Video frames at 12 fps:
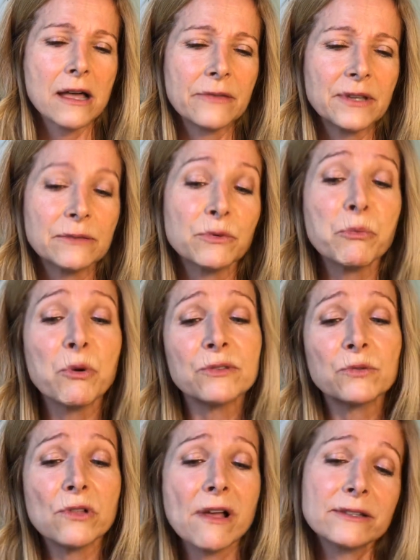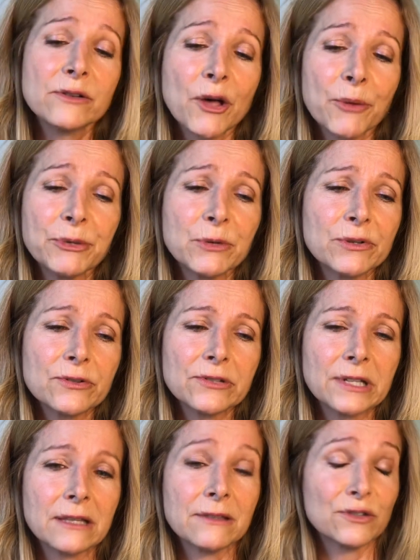These reports will also help you
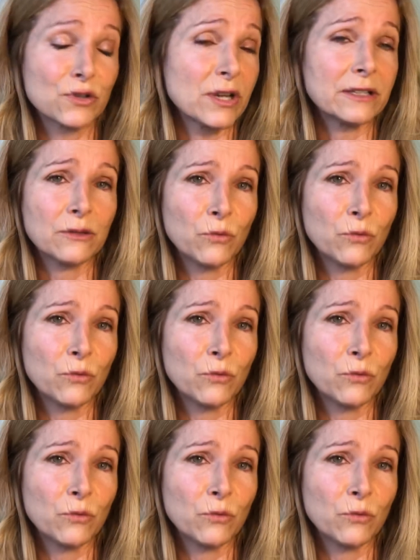understand the strengths